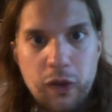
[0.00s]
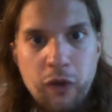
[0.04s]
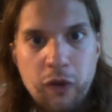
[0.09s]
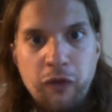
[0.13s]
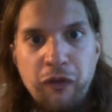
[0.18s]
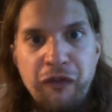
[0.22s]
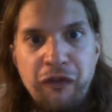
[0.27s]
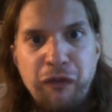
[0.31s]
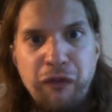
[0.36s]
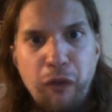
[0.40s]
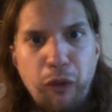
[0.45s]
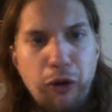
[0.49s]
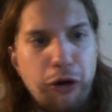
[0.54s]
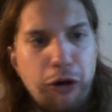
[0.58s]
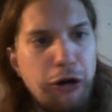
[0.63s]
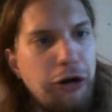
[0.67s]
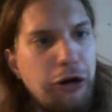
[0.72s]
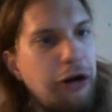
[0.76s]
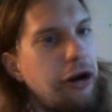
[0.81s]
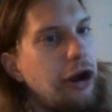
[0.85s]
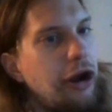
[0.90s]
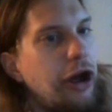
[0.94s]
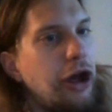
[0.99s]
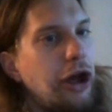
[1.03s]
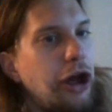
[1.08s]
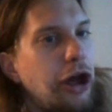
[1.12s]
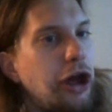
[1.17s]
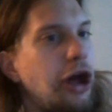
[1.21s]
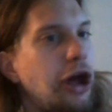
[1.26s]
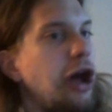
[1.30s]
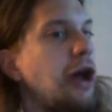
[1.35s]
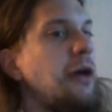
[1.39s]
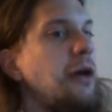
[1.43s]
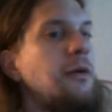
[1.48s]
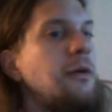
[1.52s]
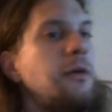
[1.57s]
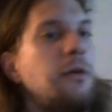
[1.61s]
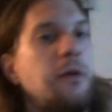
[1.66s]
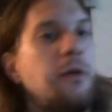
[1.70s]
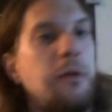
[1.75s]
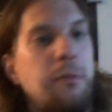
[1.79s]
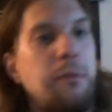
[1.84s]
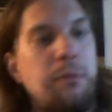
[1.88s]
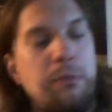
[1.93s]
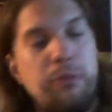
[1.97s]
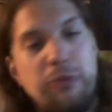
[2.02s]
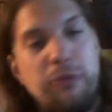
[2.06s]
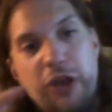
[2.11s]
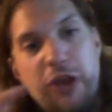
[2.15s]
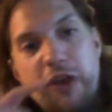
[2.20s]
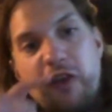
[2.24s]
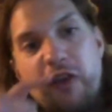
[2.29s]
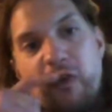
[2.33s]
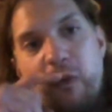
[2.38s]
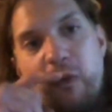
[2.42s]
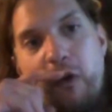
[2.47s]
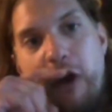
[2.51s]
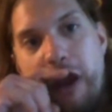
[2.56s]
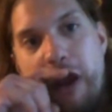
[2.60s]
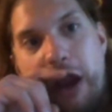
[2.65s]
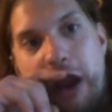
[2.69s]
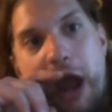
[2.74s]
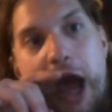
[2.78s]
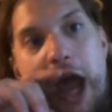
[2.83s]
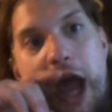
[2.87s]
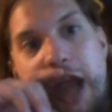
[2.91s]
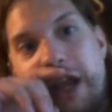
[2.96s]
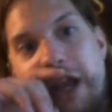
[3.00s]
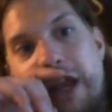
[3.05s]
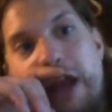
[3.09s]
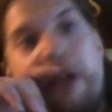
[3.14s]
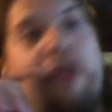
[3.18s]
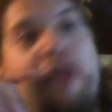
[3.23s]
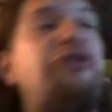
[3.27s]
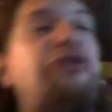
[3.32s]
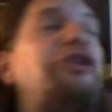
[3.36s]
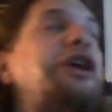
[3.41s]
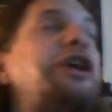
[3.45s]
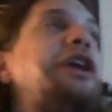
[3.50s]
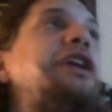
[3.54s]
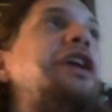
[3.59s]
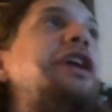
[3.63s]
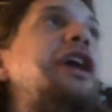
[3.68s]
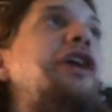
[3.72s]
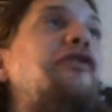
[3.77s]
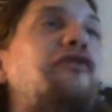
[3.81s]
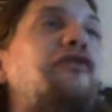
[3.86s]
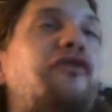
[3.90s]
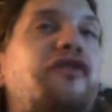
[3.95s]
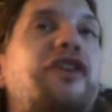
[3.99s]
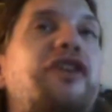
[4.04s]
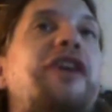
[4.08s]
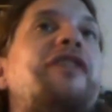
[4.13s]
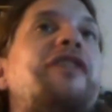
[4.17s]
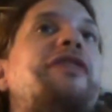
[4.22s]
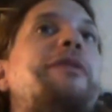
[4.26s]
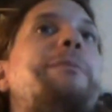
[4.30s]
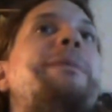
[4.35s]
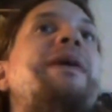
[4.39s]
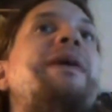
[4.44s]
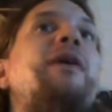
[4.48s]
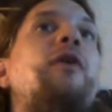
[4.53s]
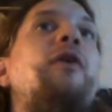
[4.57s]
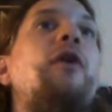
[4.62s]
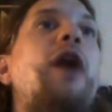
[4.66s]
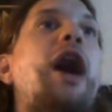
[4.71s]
for this one, I didn't think it fit the bill.